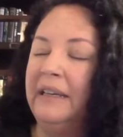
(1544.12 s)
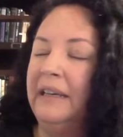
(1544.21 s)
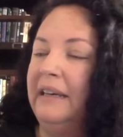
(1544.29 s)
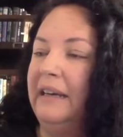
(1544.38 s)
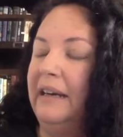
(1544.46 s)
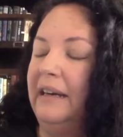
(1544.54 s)

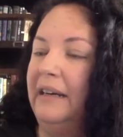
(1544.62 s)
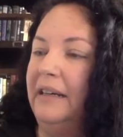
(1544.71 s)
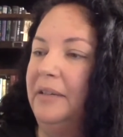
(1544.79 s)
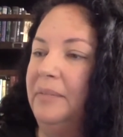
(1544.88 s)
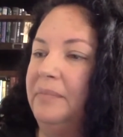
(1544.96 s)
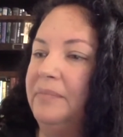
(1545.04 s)

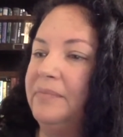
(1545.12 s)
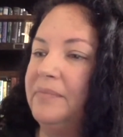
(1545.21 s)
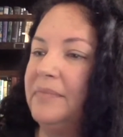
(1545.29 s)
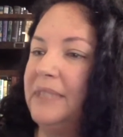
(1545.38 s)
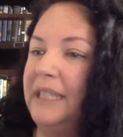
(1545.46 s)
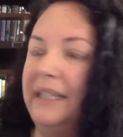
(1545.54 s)

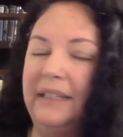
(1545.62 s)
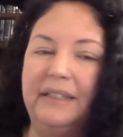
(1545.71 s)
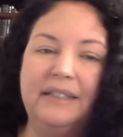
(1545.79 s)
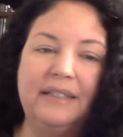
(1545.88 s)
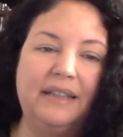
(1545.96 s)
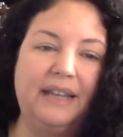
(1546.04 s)

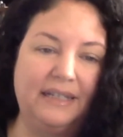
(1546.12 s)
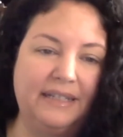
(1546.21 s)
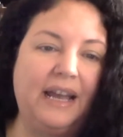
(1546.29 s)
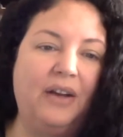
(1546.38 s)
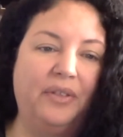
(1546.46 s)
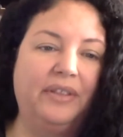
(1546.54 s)
And that's
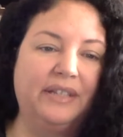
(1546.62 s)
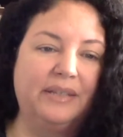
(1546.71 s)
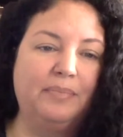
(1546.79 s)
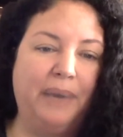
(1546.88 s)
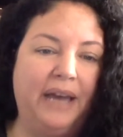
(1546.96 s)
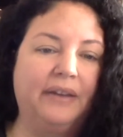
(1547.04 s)
how this
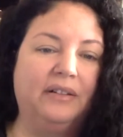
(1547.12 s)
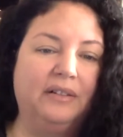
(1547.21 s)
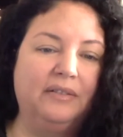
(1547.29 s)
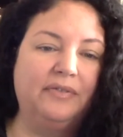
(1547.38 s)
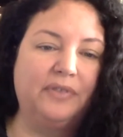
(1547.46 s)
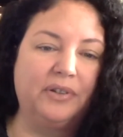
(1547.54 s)

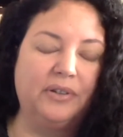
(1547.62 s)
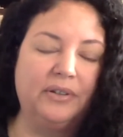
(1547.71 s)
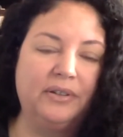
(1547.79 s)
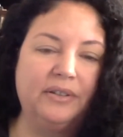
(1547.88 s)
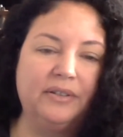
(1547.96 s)
battle for